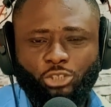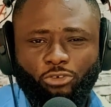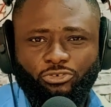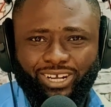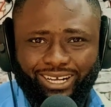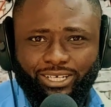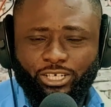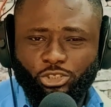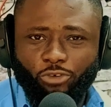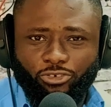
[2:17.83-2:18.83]

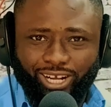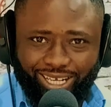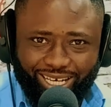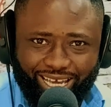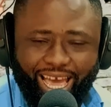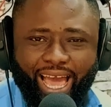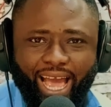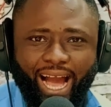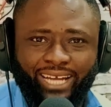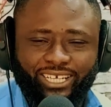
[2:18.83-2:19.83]
of
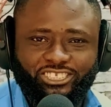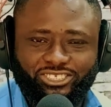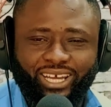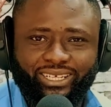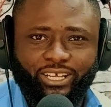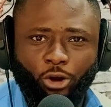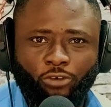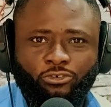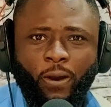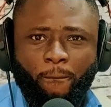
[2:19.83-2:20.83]
clear understanding
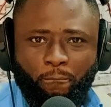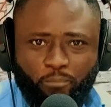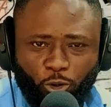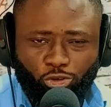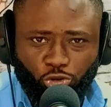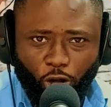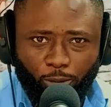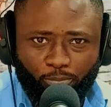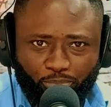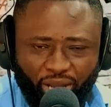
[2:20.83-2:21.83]
of
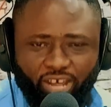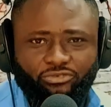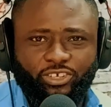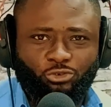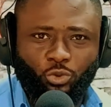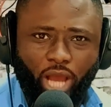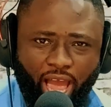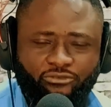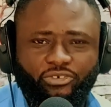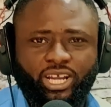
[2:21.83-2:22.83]
mutual benefit to
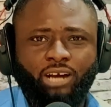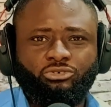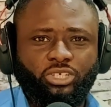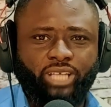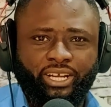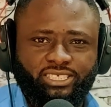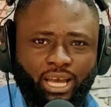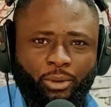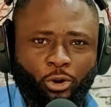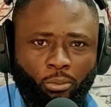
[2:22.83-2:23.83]
every country that is
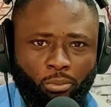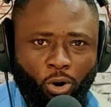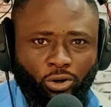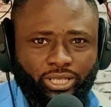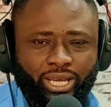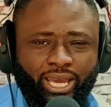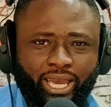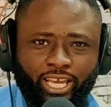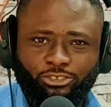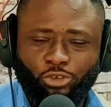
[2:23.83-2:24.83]
coming on board.
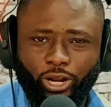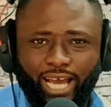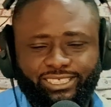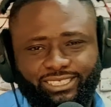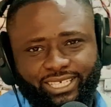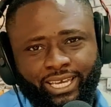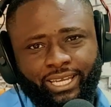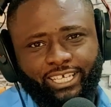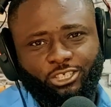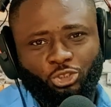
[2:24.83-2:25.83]
It's not as
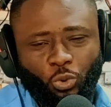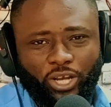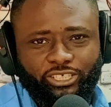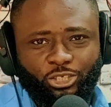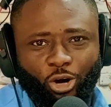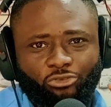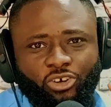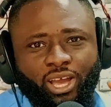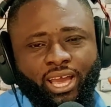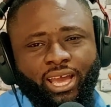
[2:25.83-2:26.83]
in a situation of
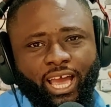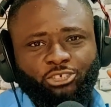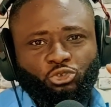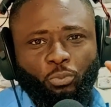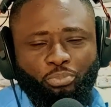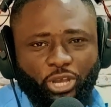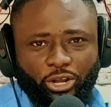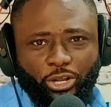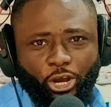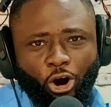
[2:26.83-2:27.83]
a
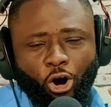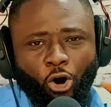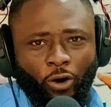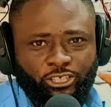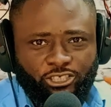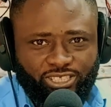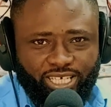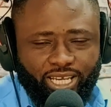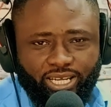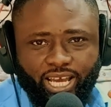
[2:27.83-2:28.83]
superior or a
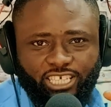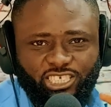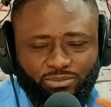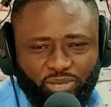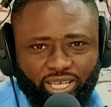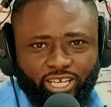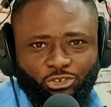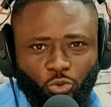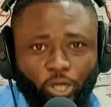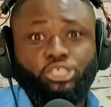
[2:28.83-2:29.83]
senior
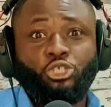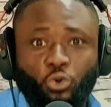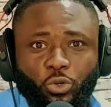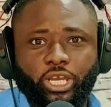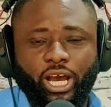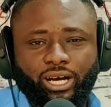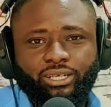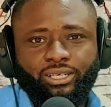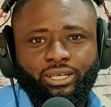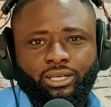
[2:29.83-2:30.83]
speaking to a junior.
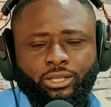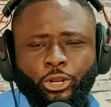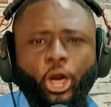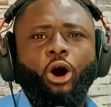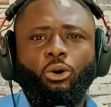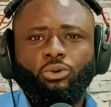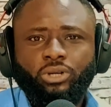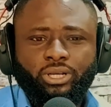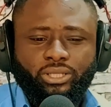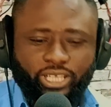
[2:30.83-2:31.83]
No,
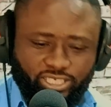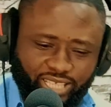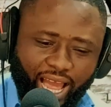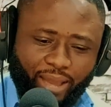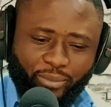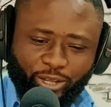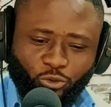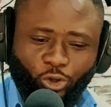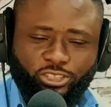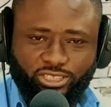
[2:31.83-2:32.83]
this time
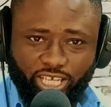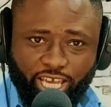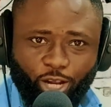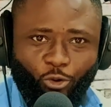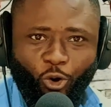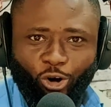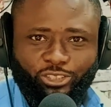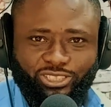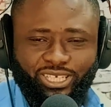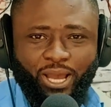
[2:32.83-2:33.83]
it was
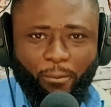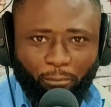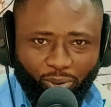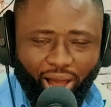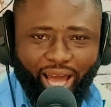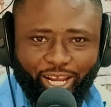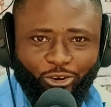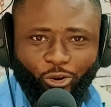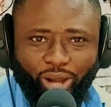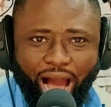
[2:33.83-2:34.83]
equals
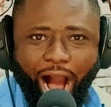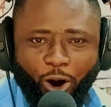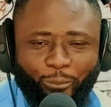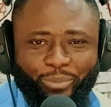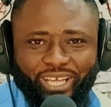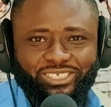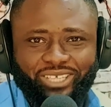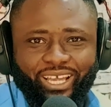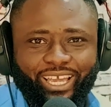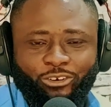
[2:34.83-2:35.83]
planning on how best
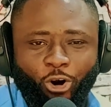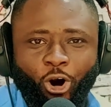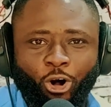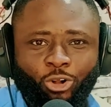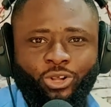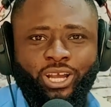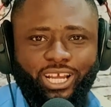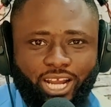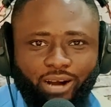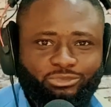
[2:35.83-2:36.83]
they can all
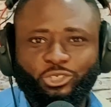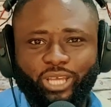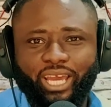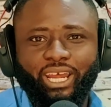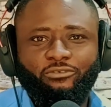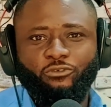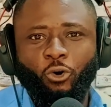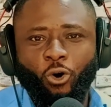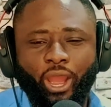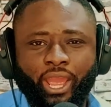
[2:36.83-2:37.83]
come together
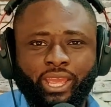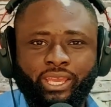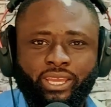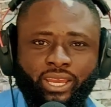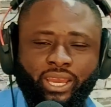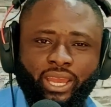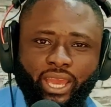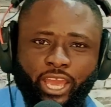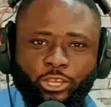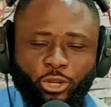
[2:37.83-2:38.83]
for a
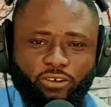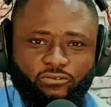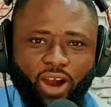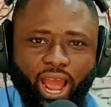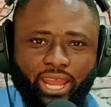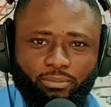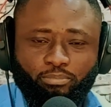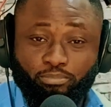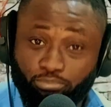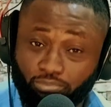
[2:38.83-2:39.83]
unified,
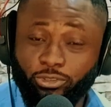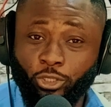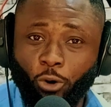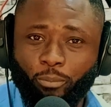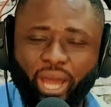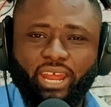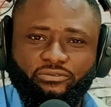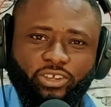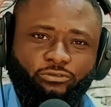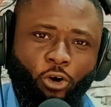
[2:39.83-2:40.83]
you know,
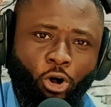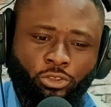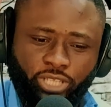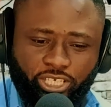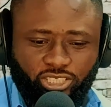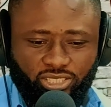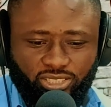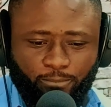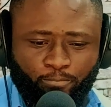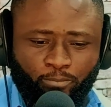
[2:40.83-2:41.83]
benefit for all
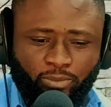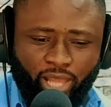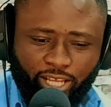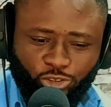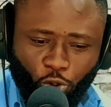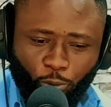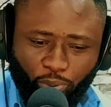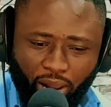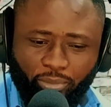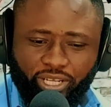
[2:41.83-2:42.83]
nations. And so
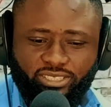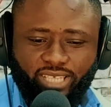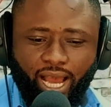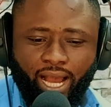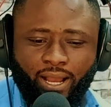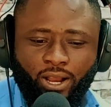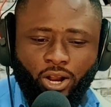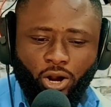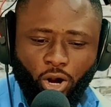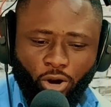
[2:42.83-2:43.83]
Prime Minister
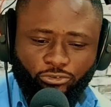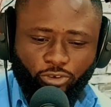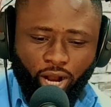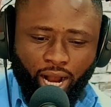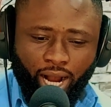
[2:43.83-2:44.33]
of